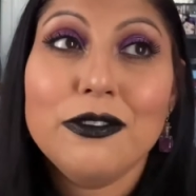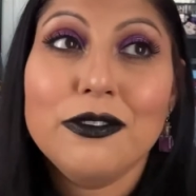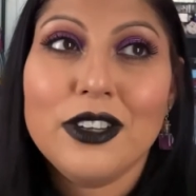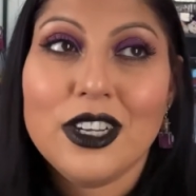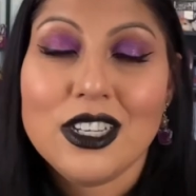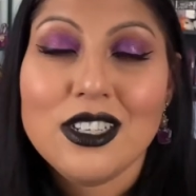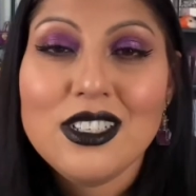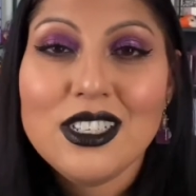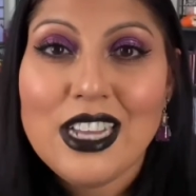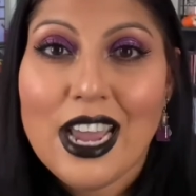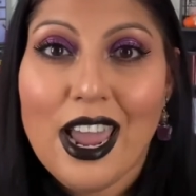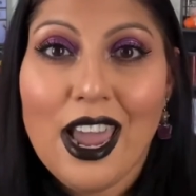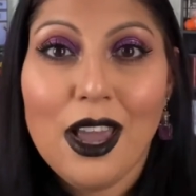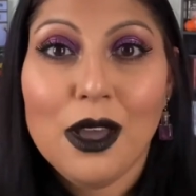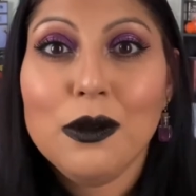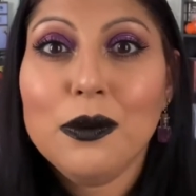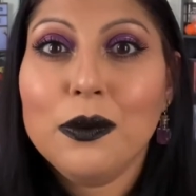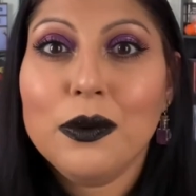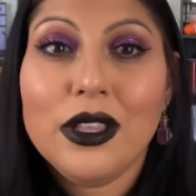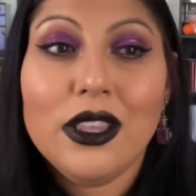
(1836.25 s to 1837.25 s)
fun day
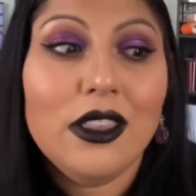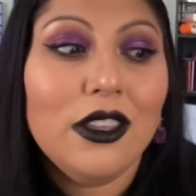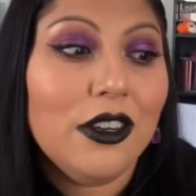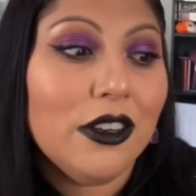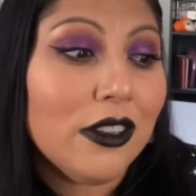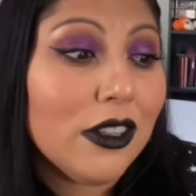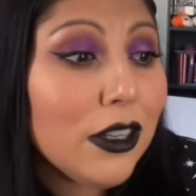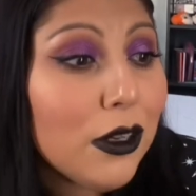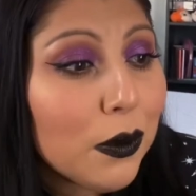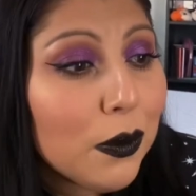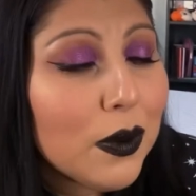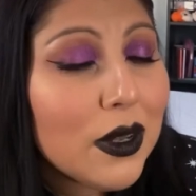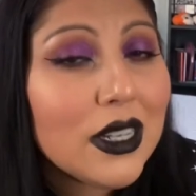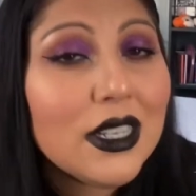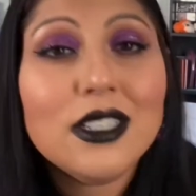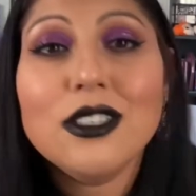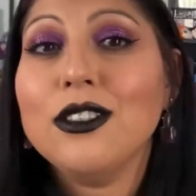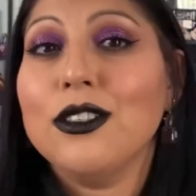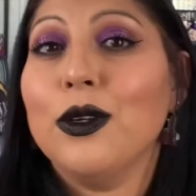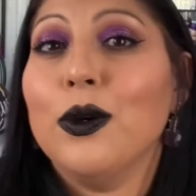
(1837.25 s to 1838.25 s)
with your little
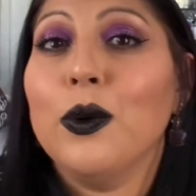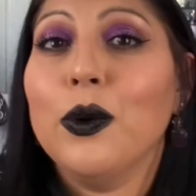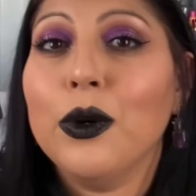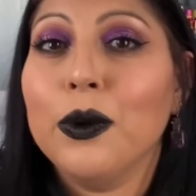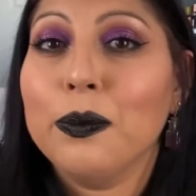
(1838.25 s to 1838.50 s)
ones or